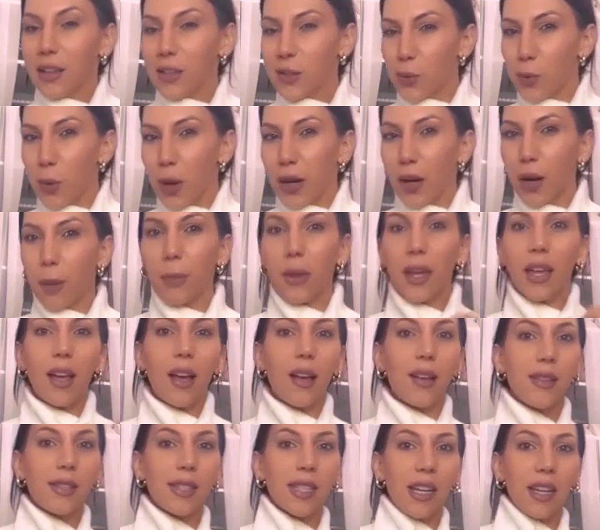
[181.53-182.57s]
a sweater
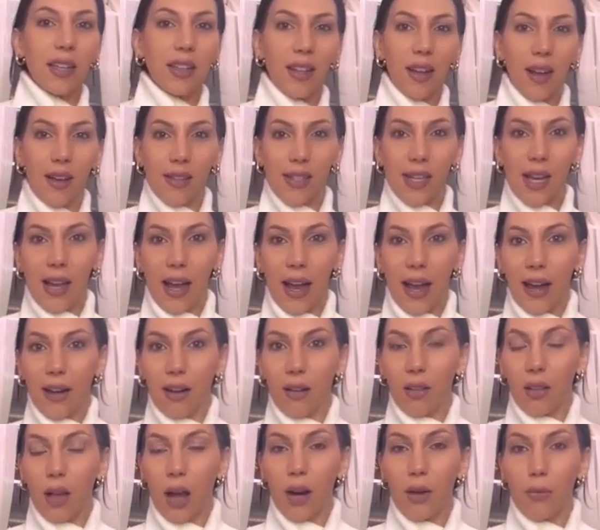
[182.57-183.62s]
because it doesn't
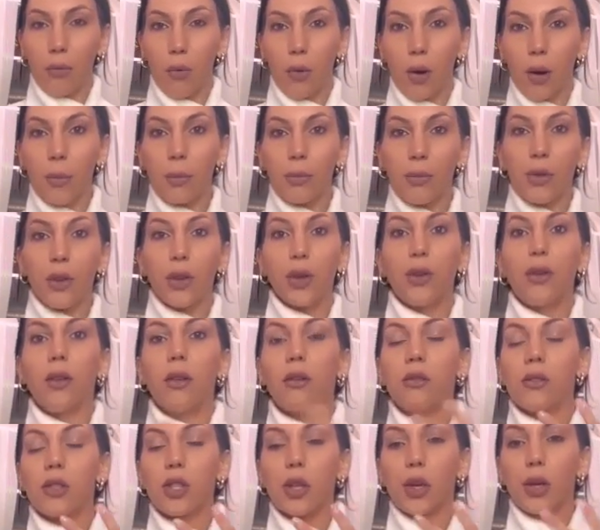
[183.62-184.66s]
add a lot of warmth.
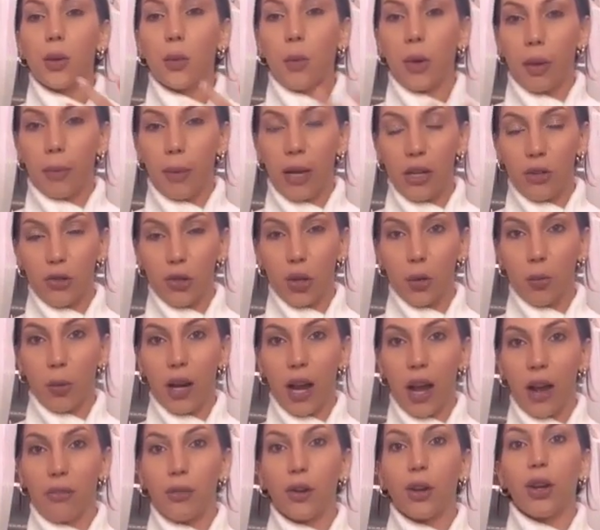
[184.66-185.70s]
So you want to make sure
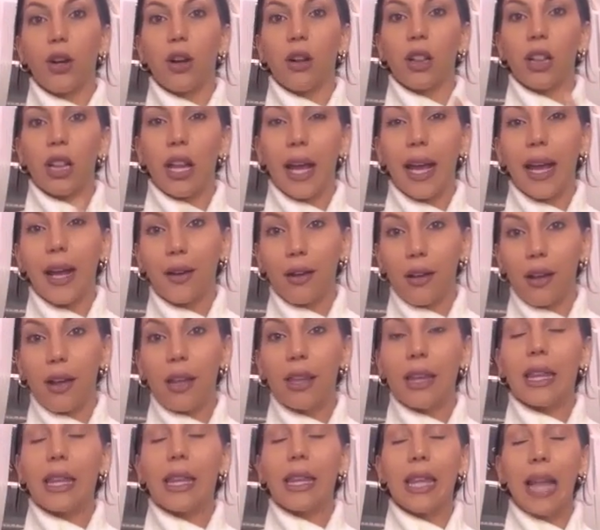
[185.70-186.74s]
whatever you're
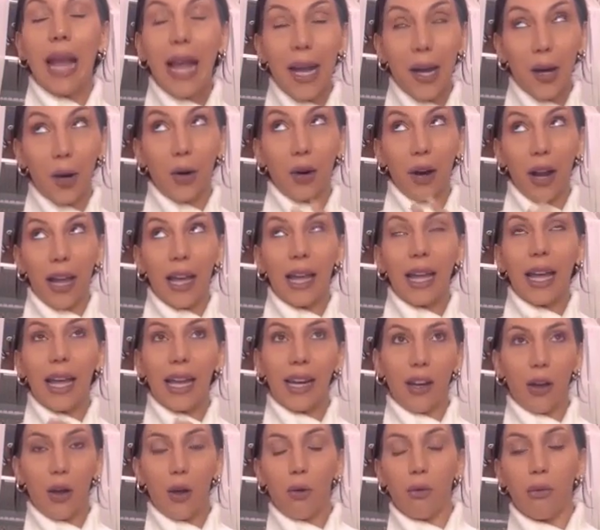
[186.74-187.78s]
layering
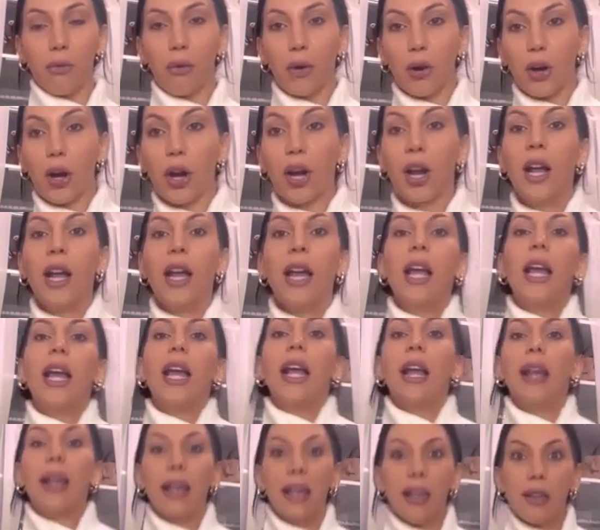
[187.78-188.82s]
it over
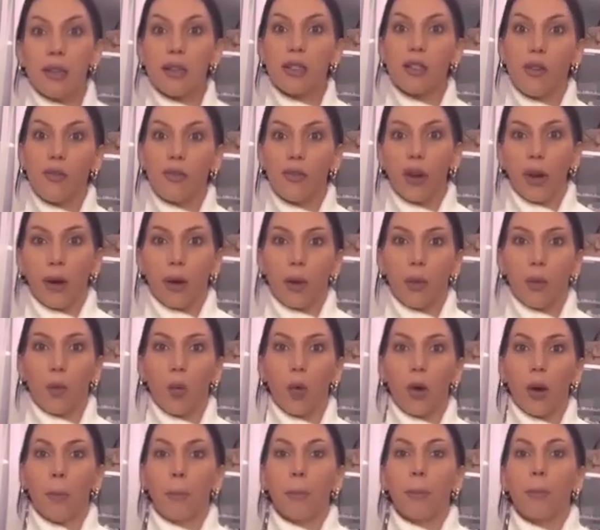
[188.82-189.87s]
is very
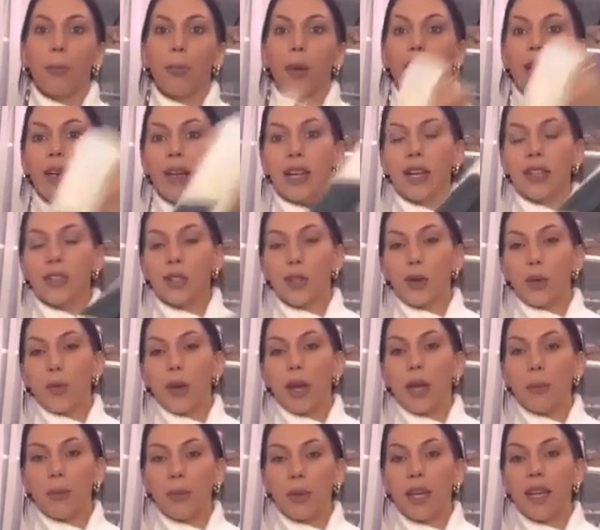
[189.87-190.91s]
warm. But it's a
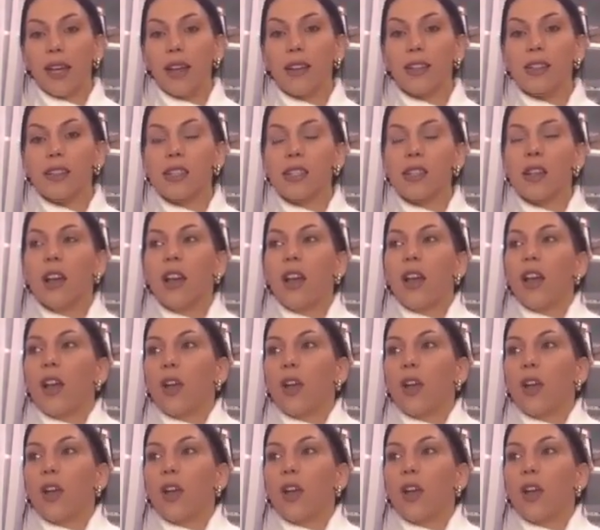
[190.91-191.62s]
great piece,